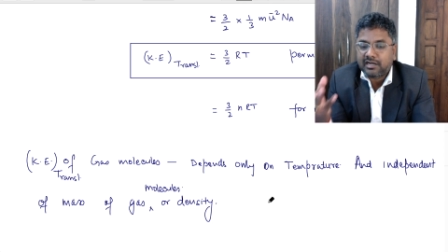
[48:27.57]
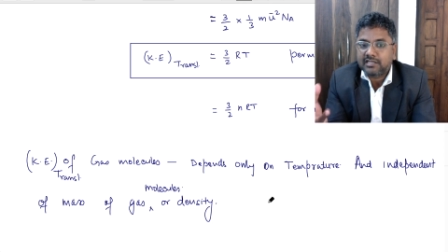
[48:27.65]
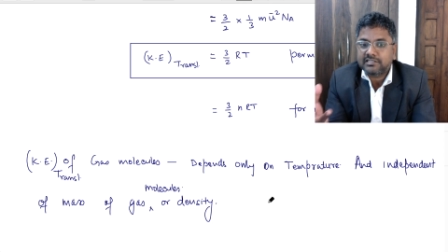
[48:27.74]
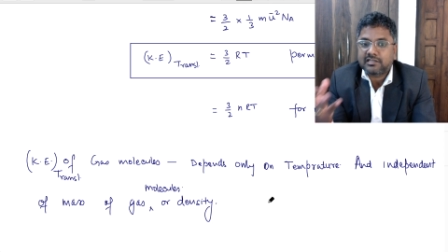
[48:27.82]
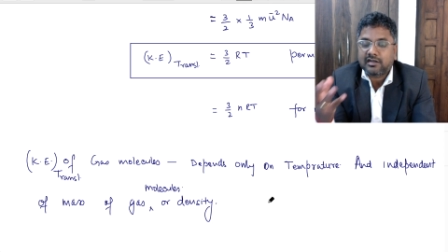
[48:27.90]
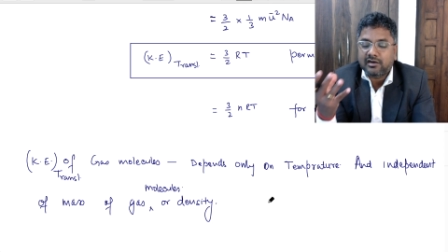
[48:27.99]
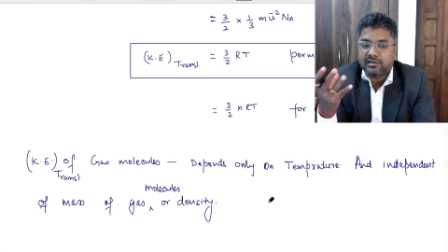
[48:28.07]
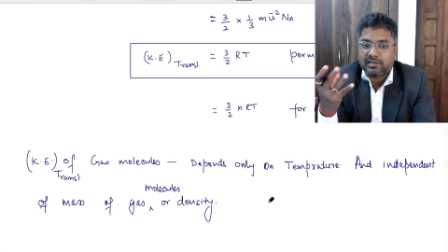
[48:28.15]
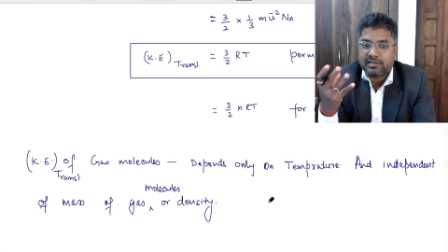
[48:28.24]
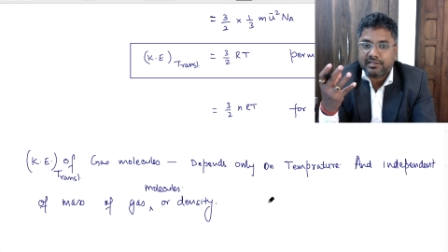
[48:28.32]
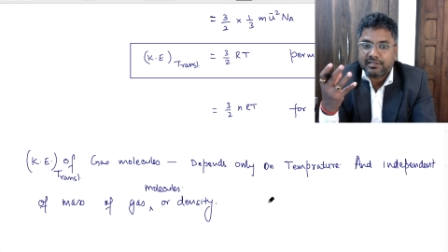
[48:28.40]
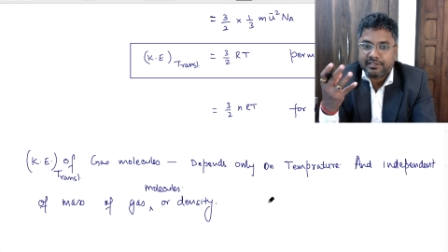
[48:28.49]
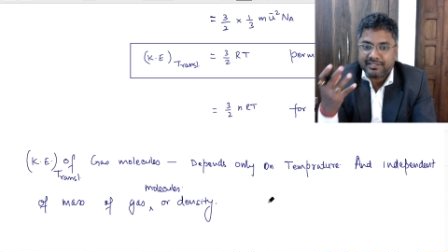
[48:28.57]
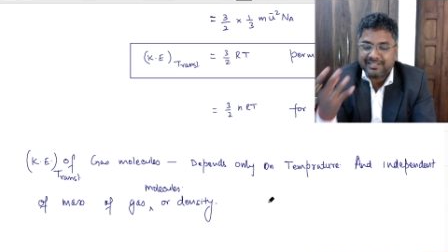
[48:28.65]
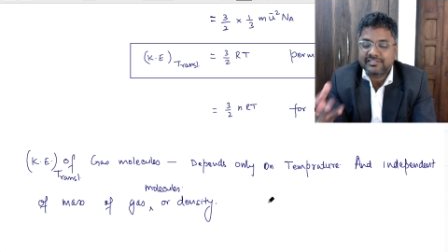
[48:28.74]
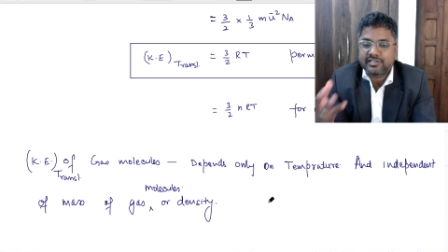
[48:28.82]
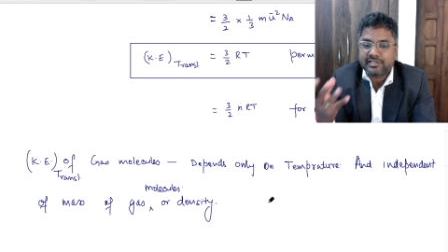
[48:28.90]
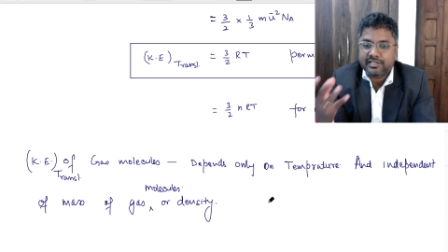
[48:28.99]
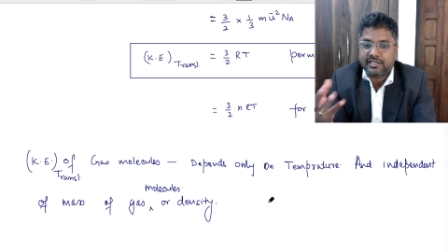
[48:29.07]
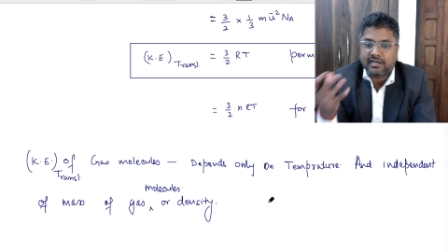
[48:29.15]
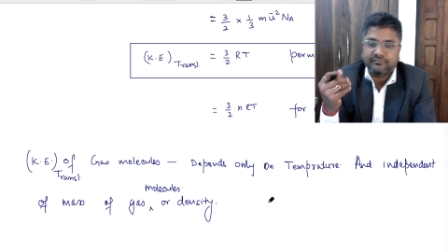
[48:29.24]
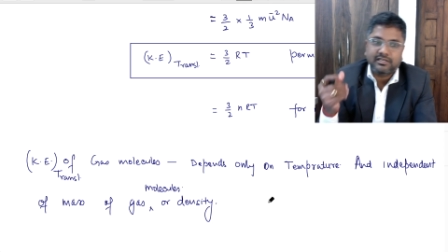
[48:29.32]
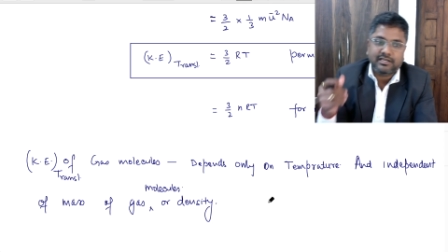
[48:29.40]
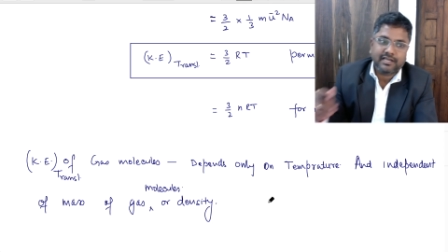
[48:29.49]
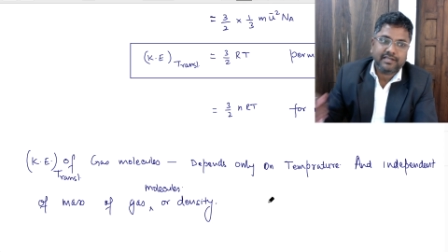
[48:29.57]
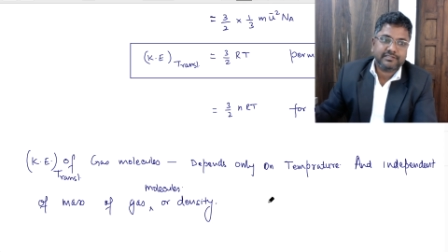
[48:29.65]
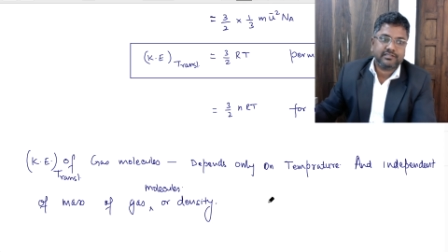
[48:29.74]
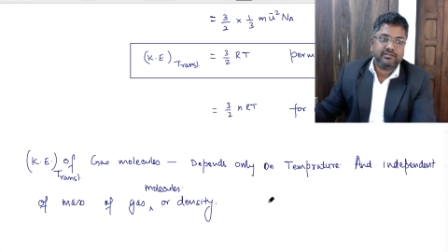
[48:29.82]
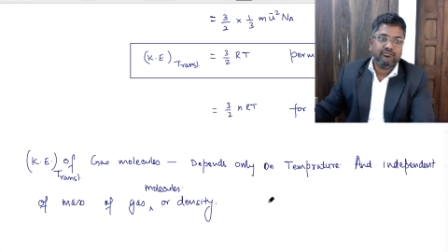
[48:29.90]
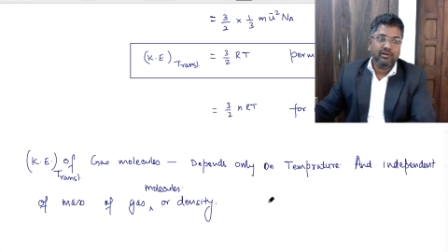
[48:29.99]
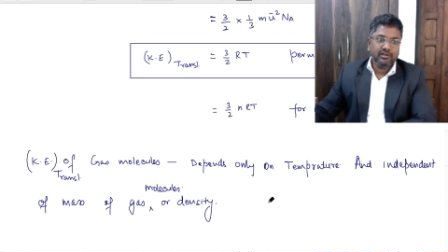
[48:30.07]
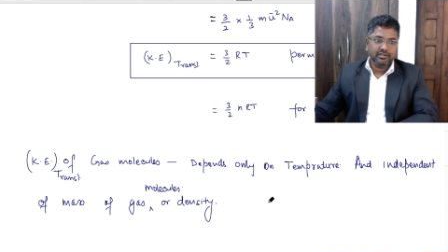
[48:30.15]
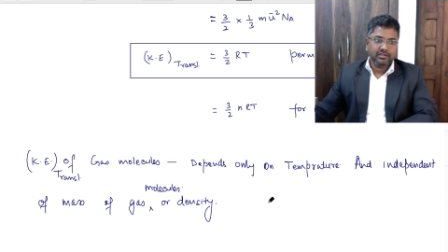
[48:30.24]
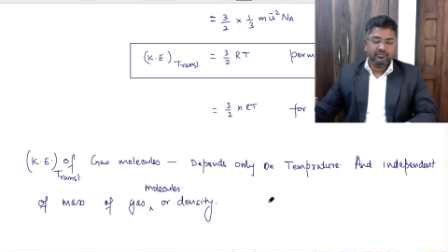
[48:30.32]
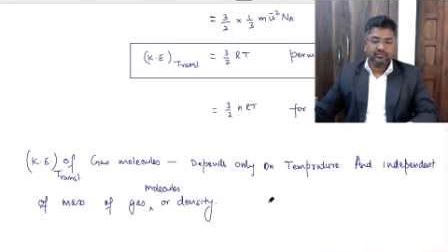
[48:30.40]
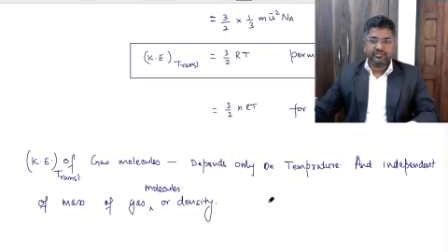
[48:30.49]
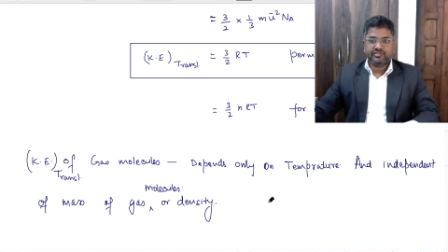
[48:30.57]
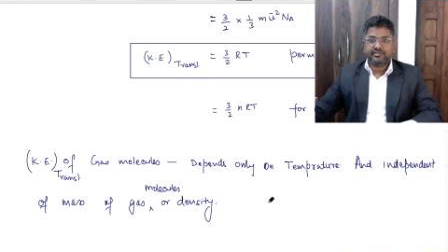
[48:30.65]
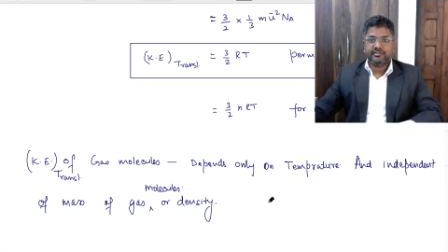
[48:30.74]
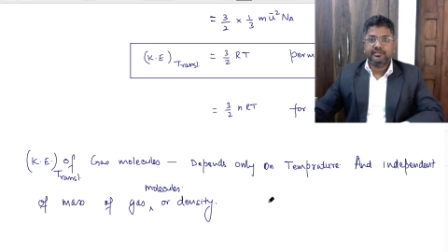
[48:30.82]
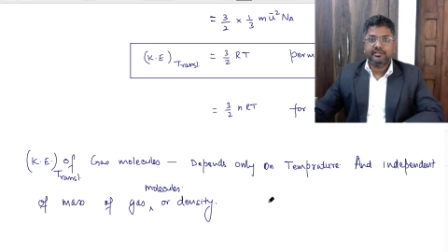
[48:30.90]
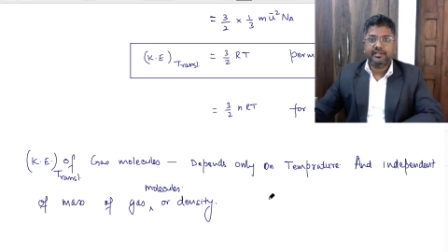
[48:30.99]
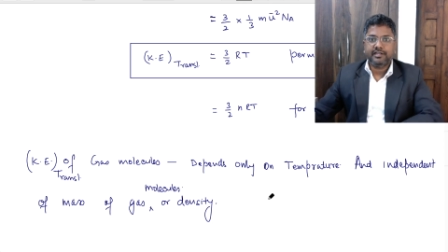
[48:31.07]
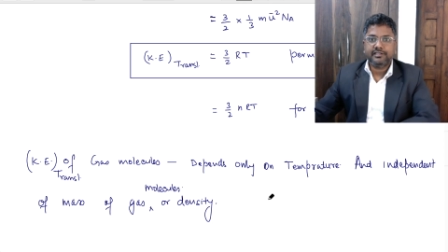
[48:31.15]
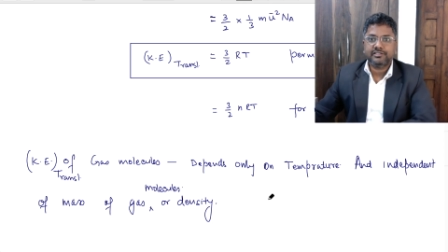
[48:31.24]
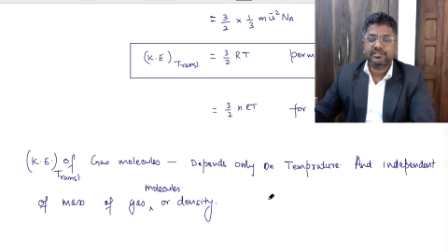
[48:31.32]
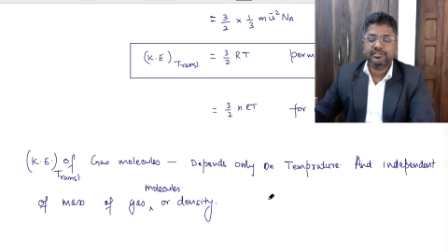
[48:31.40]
or density of the gas molecules, right?